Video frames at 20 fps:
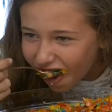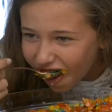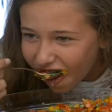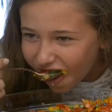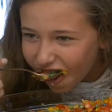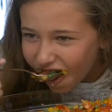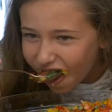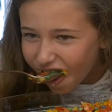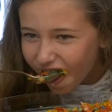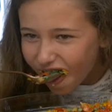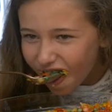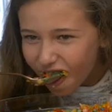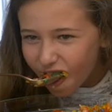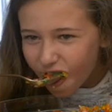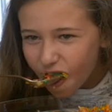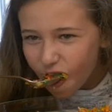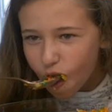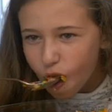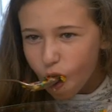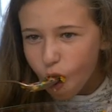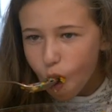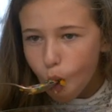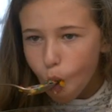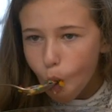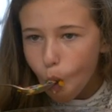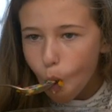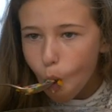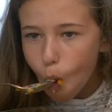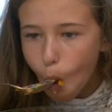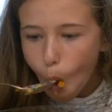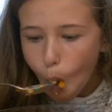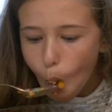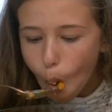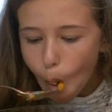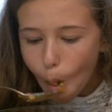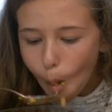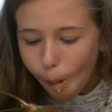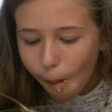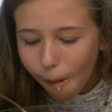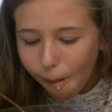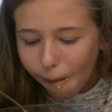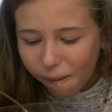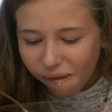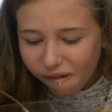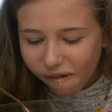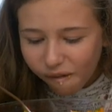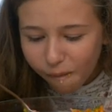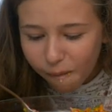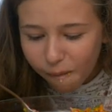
No words are spoken by the person on screen.